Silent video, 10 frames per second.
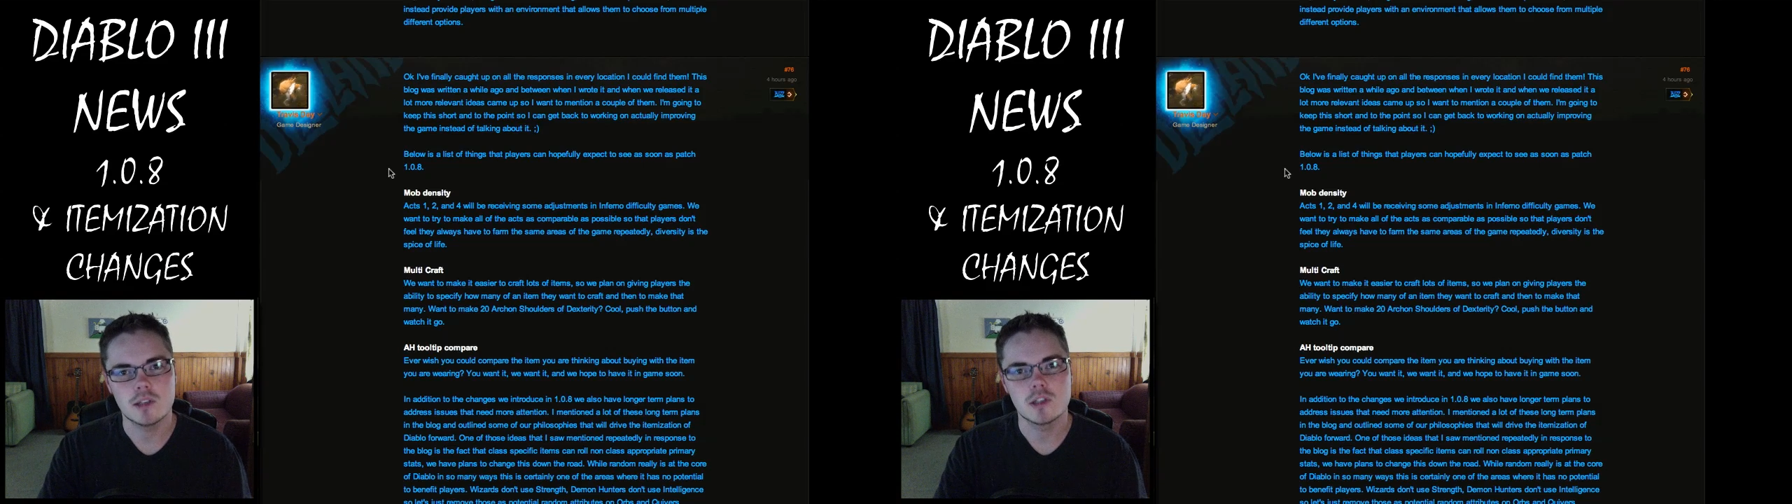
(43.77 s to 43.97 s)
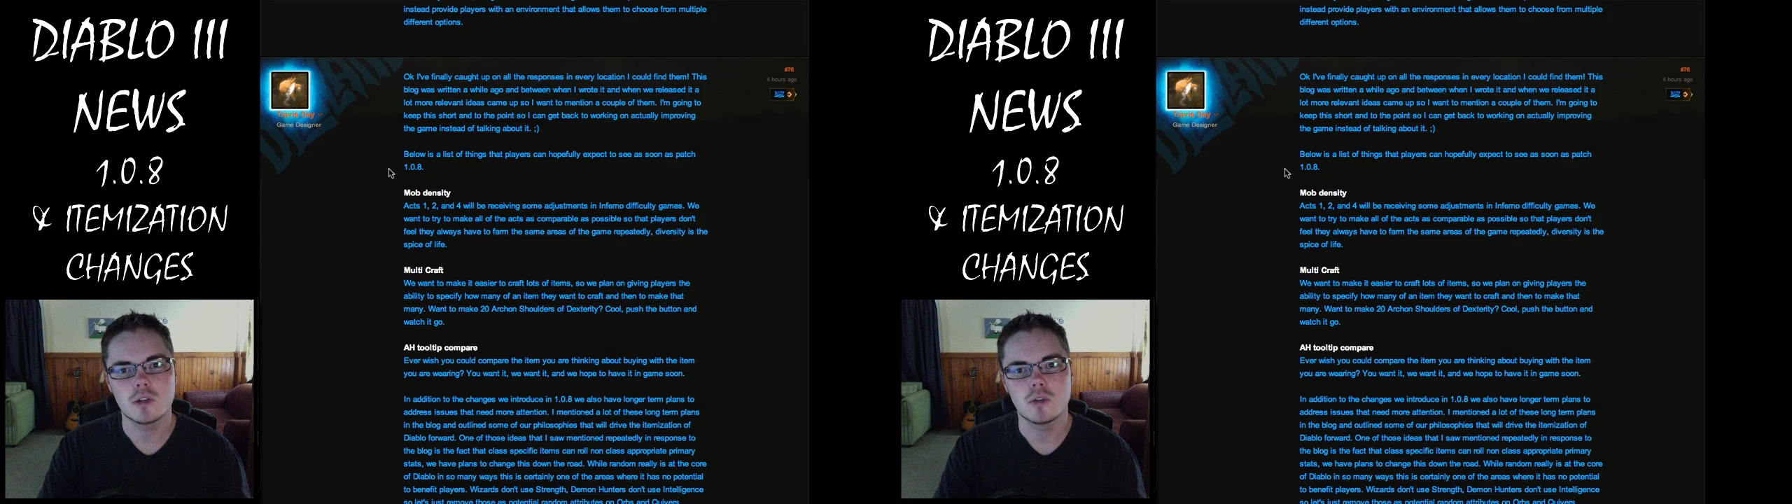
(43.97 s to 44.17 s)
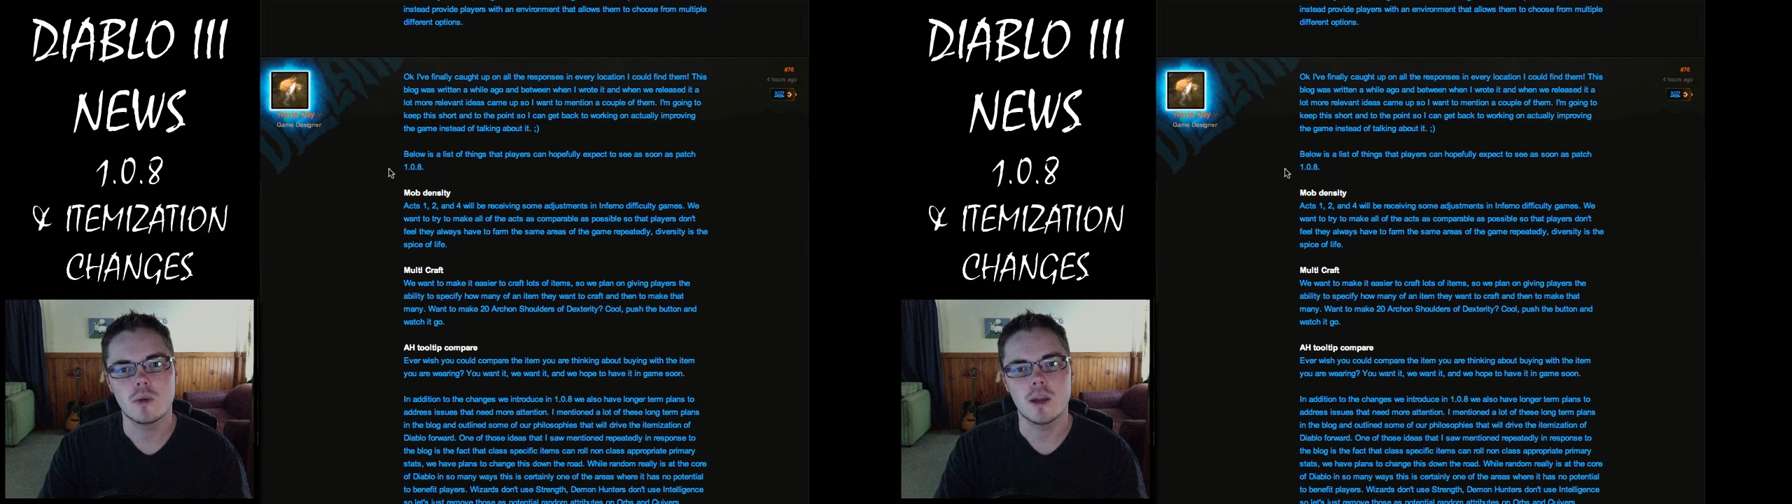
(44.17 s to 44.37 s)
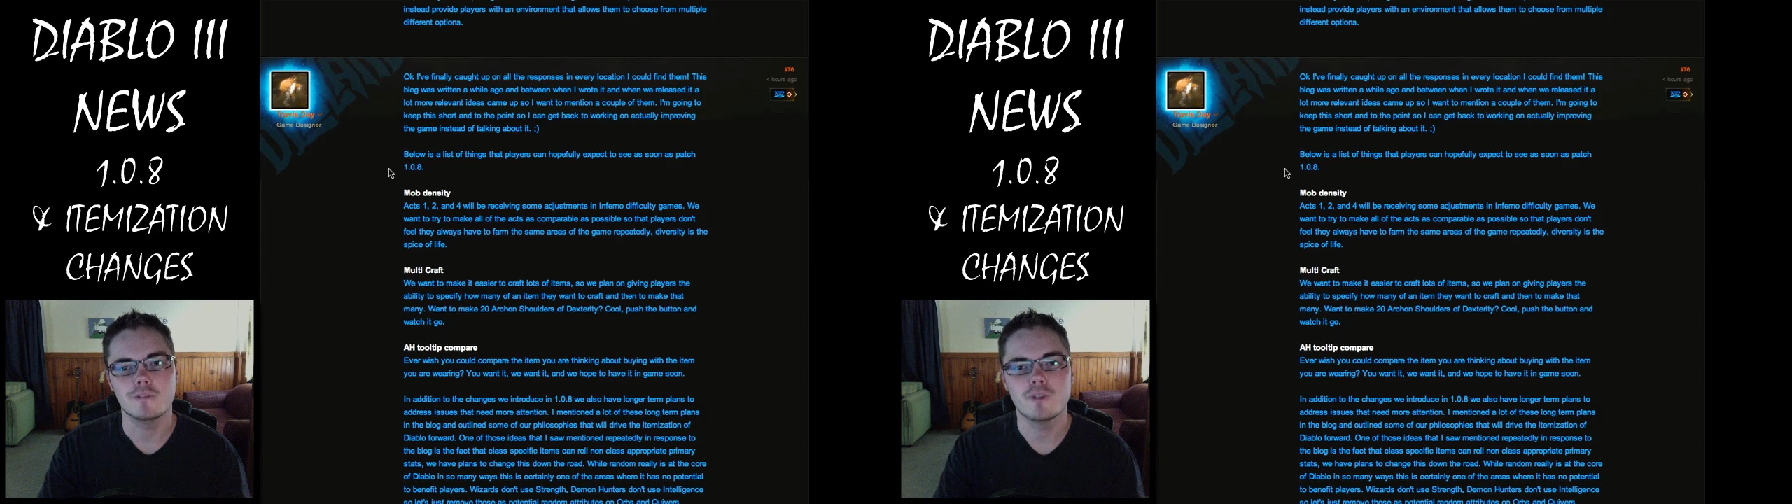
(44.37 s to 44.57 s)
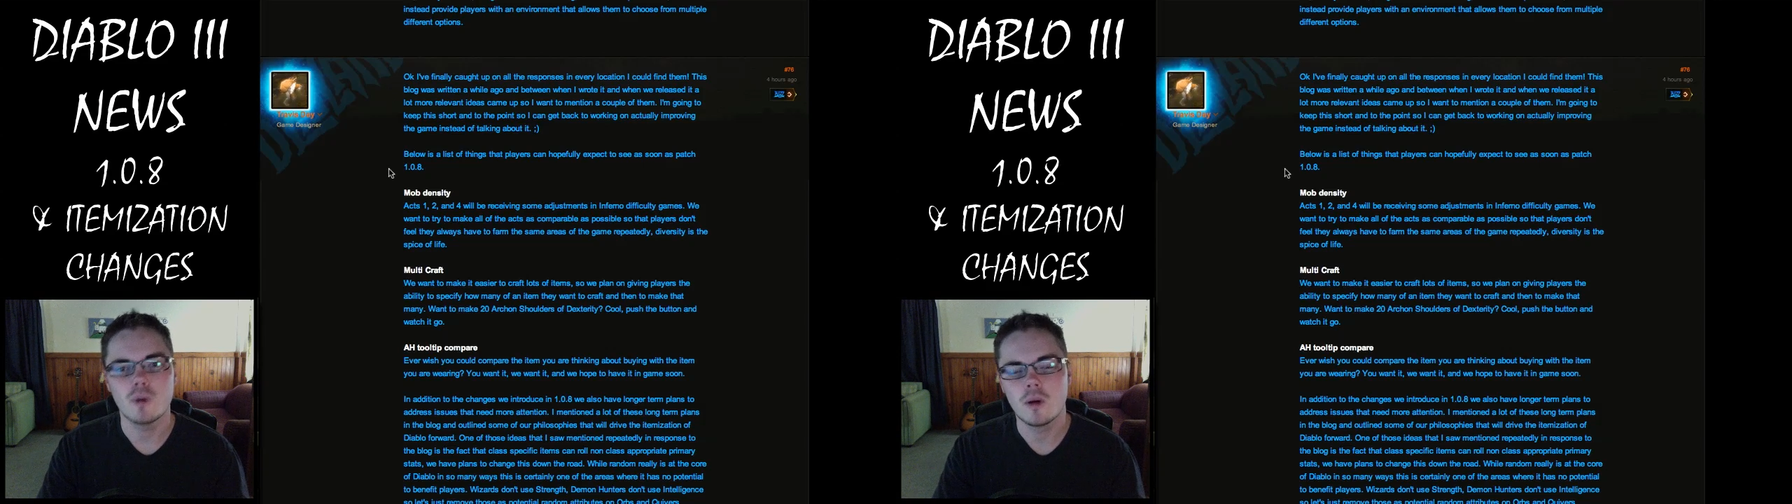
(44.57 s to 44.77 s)
2, and
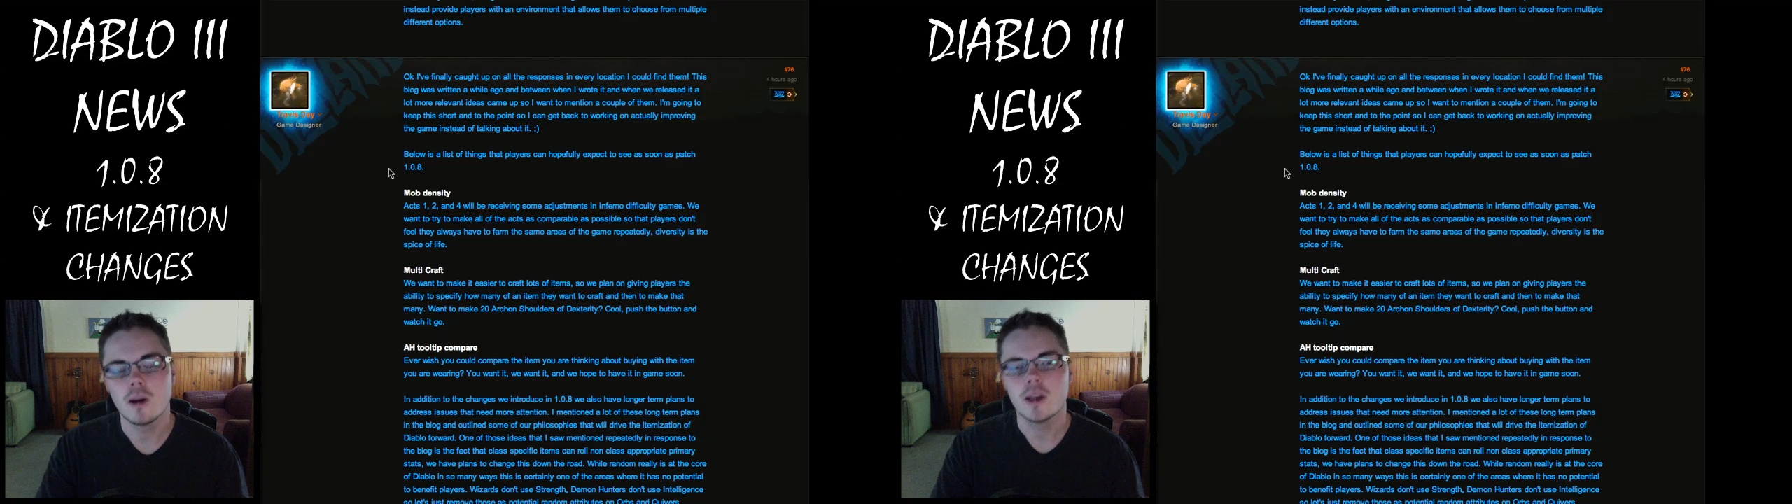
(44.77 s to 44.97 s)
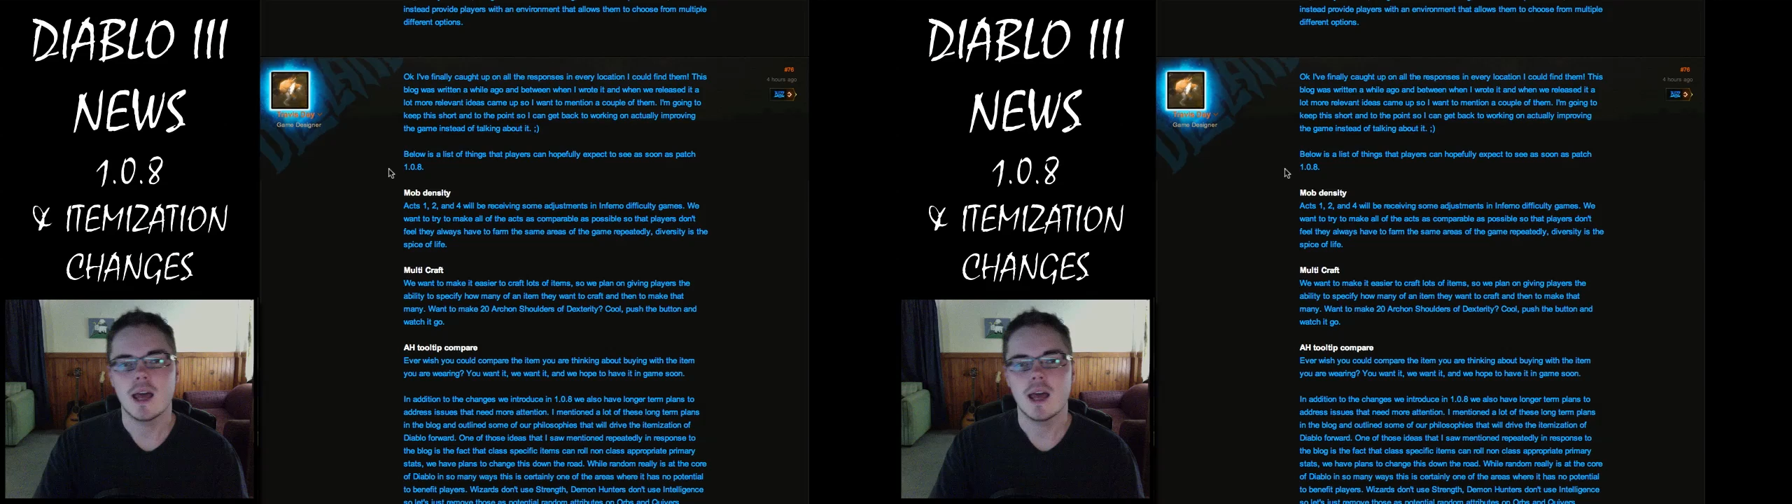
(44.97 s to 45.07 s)
4